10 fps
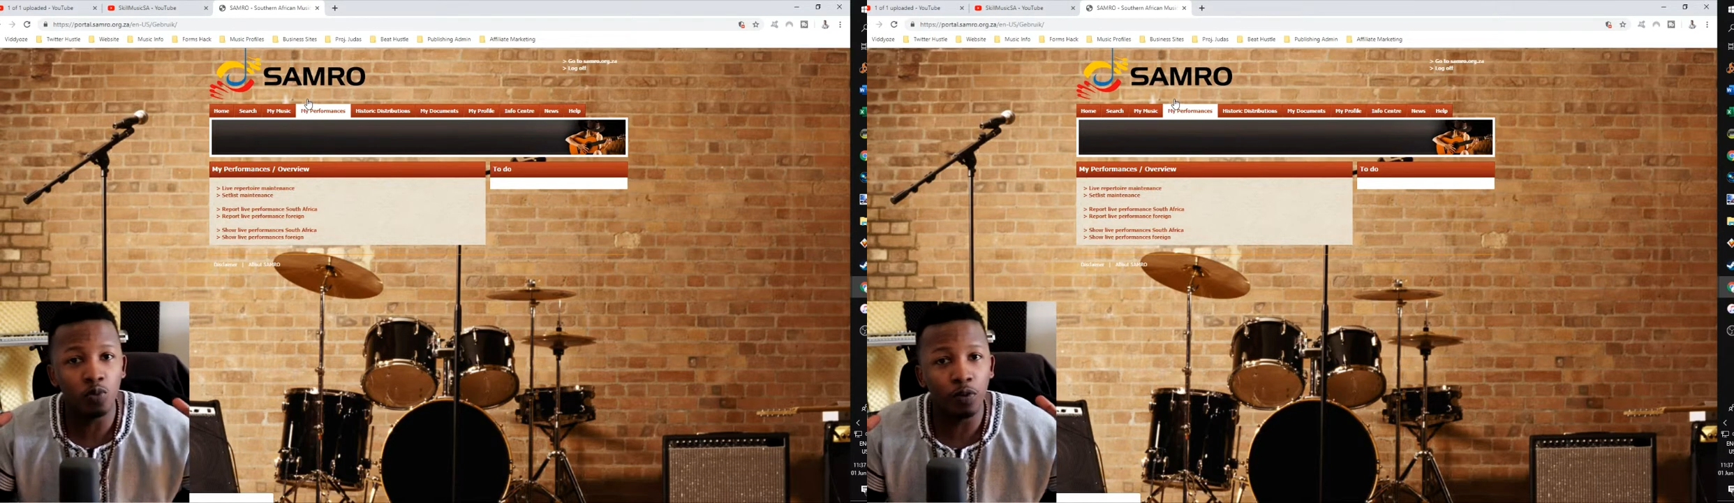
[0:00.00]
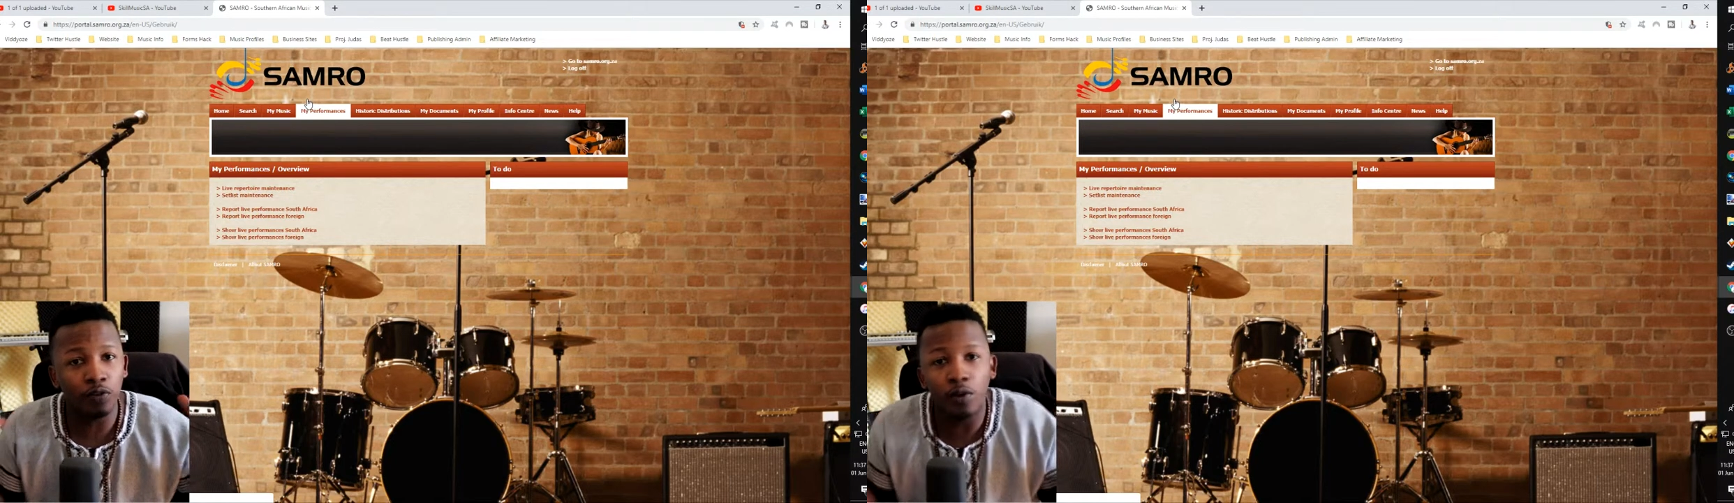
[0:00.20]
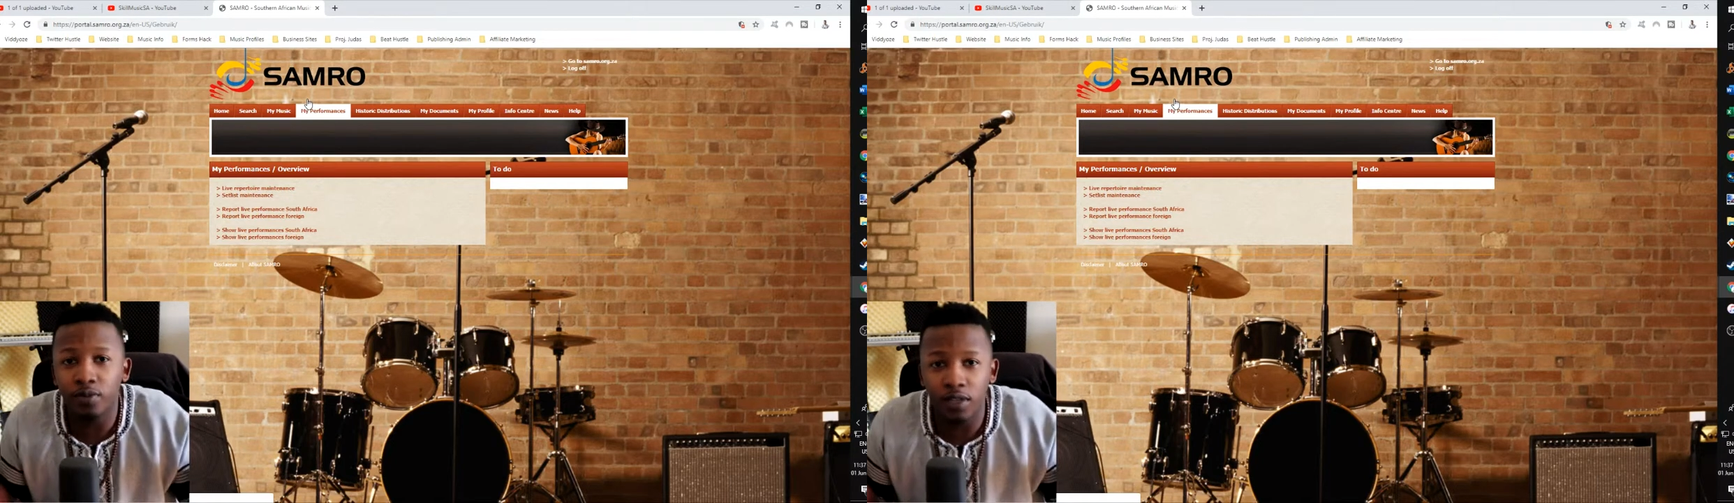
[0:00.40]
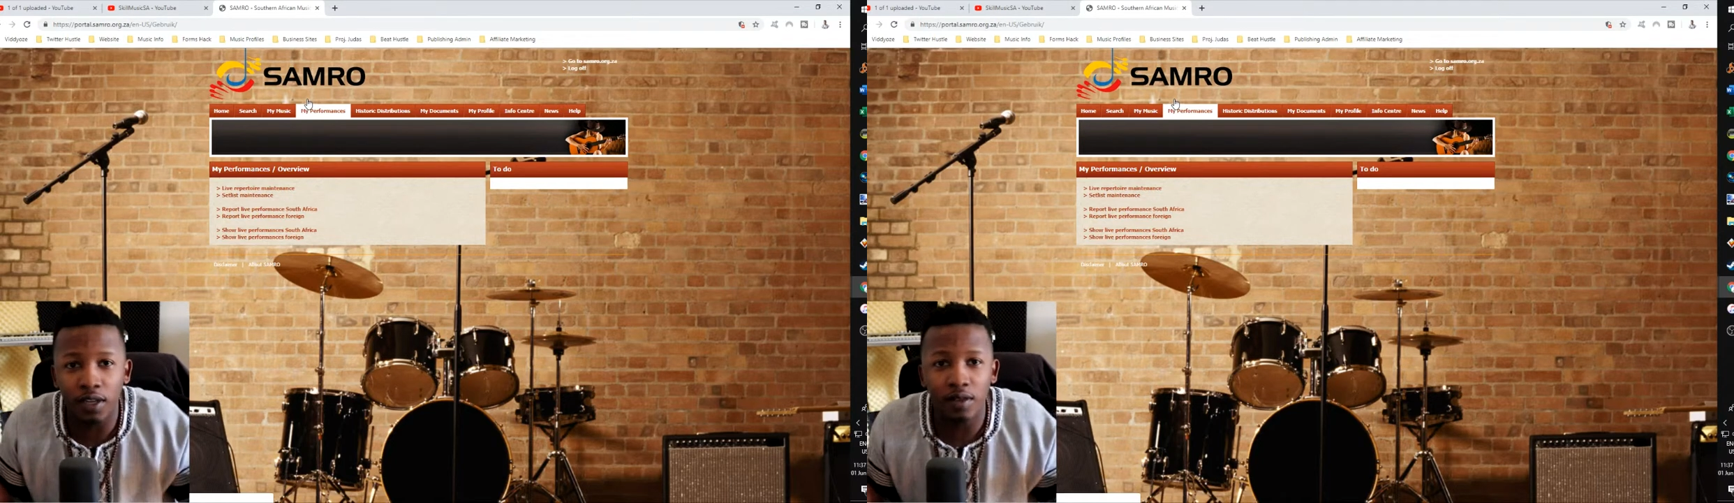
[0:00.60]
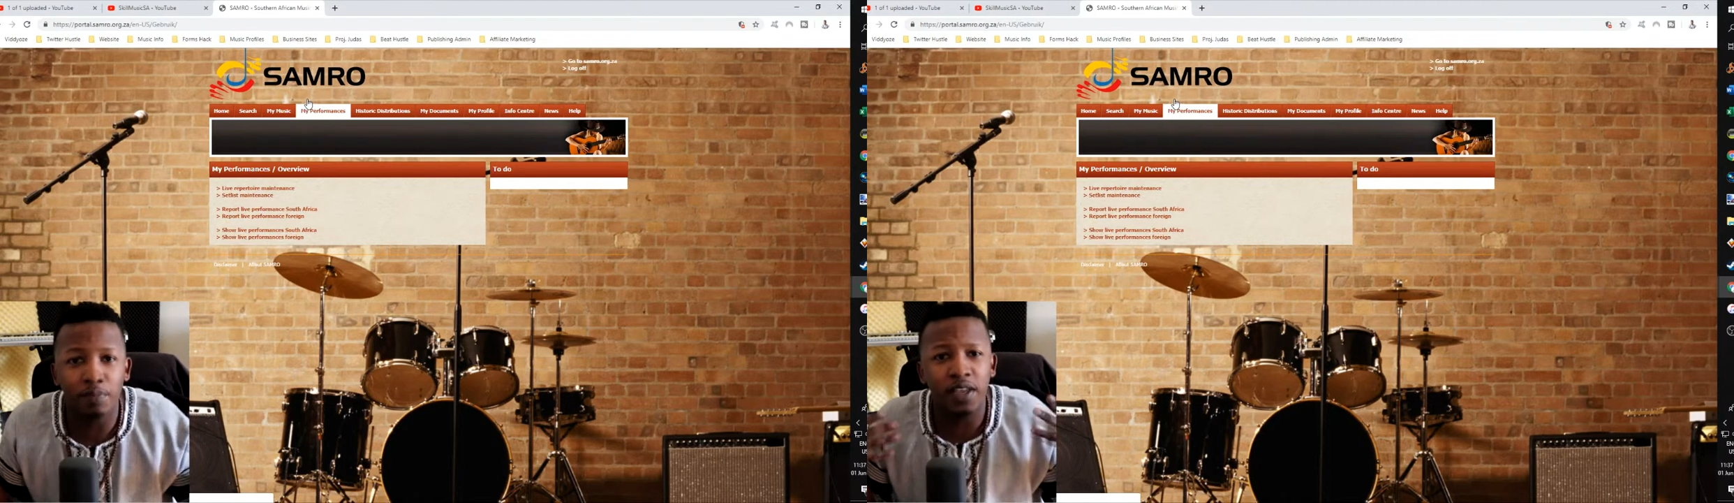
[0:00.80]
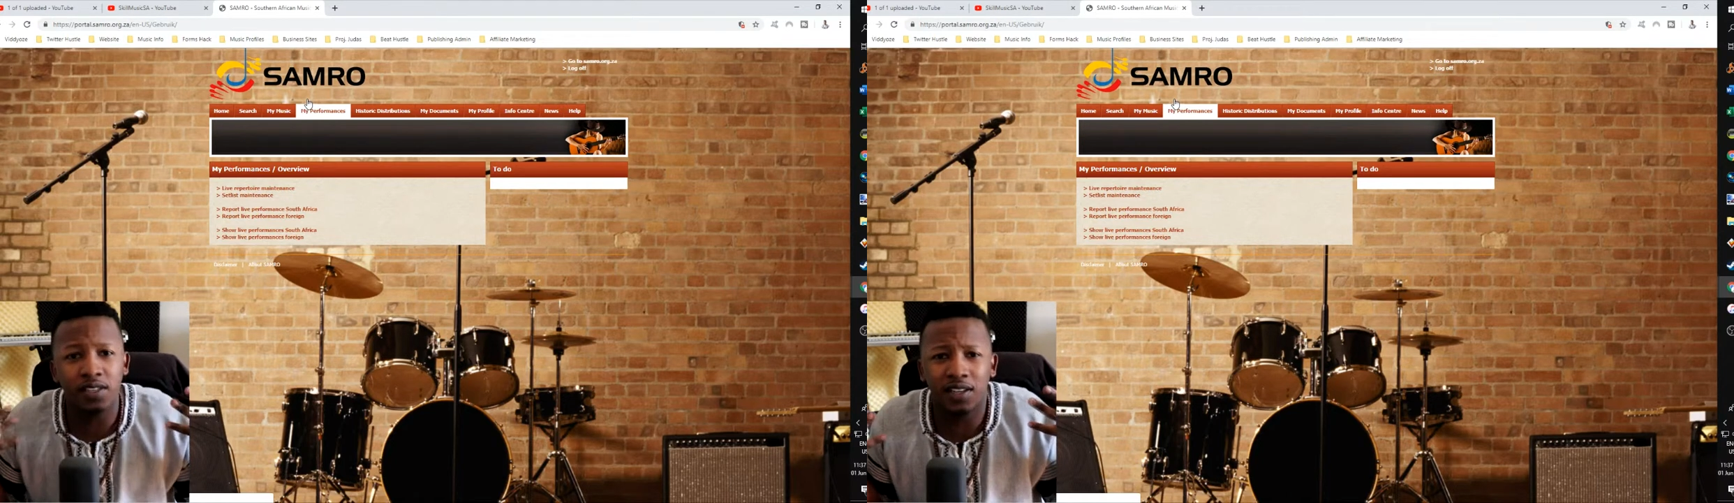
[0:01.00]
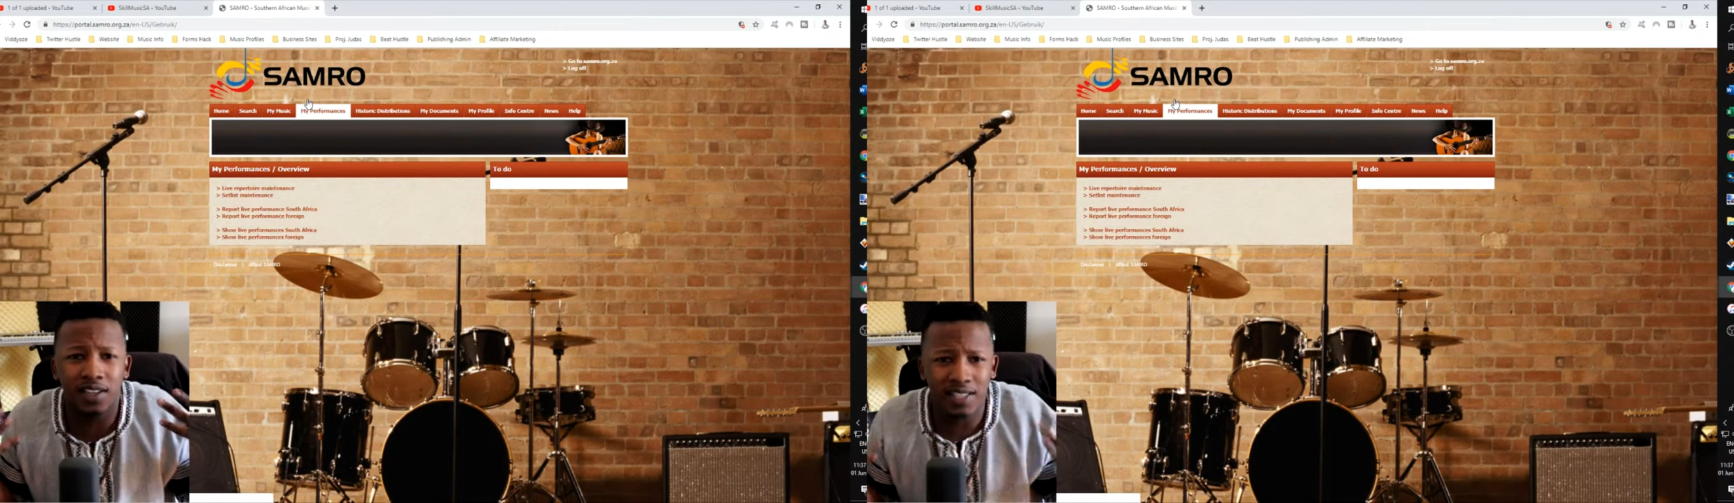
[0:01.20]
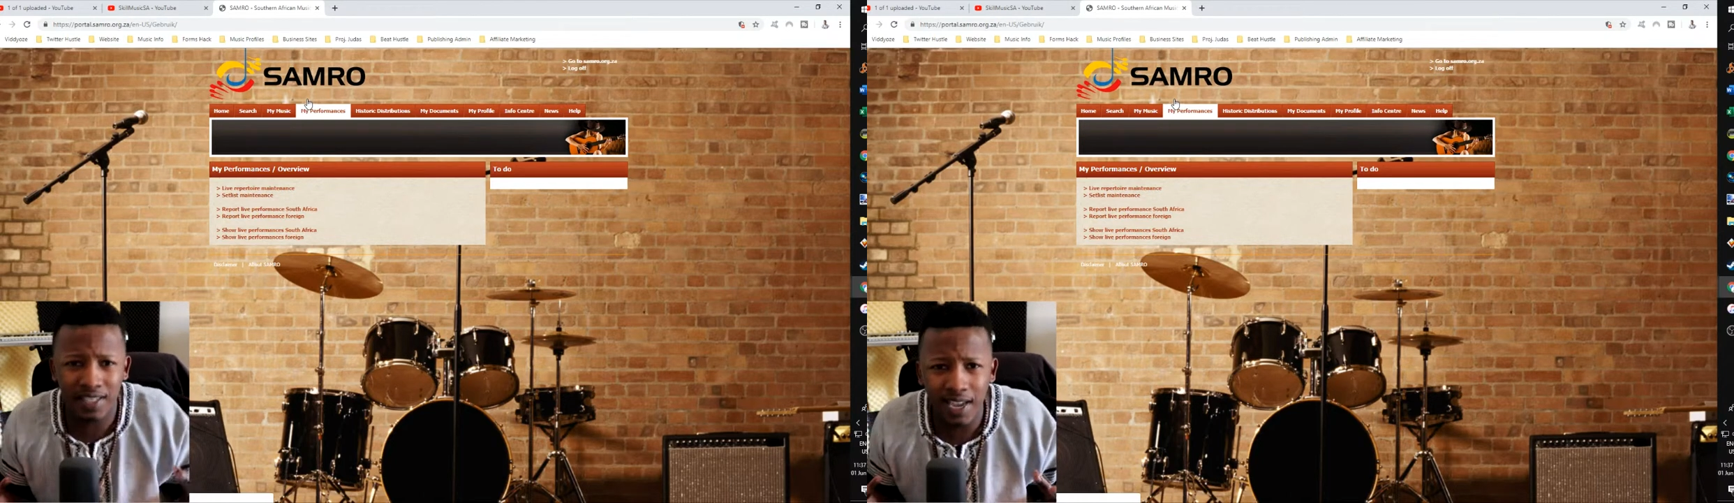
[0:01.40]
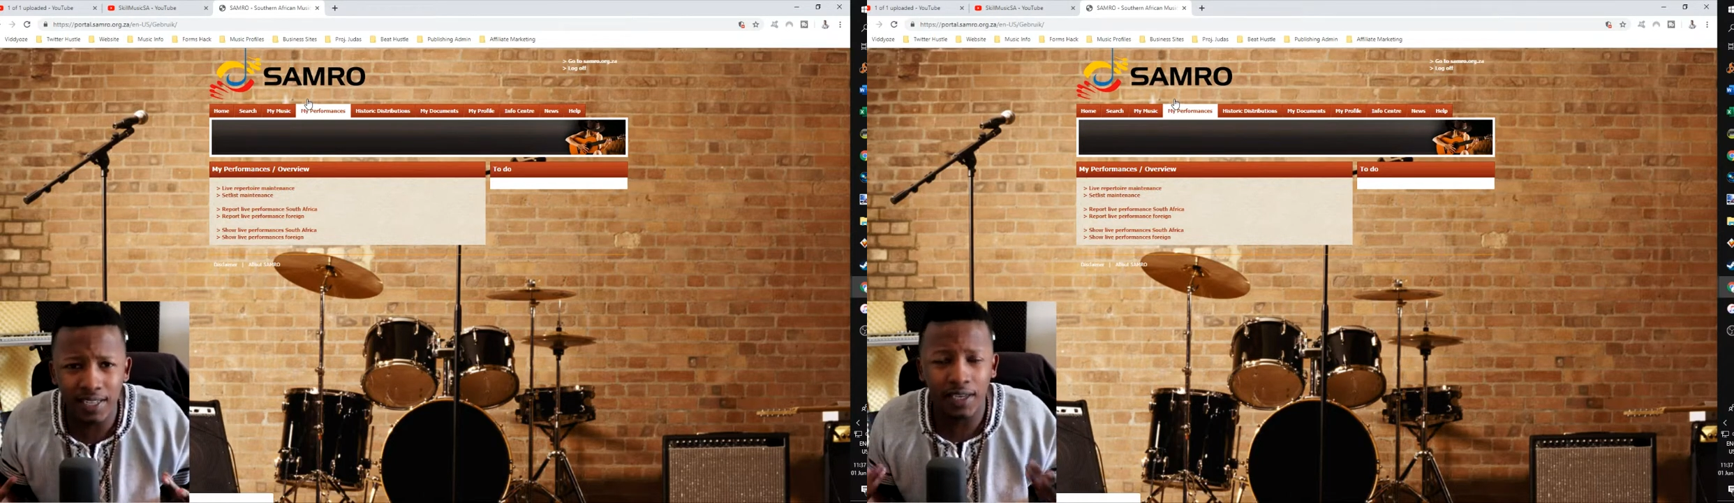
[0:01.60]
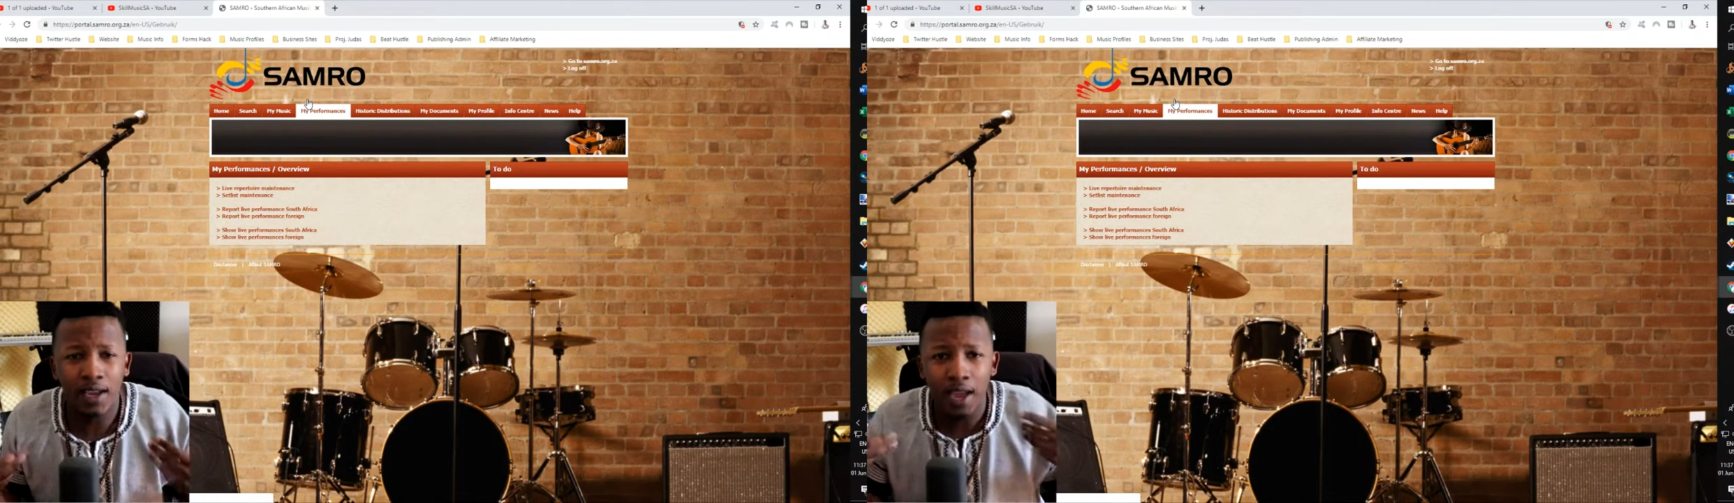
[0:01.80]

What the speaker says: you perform together, basically a set,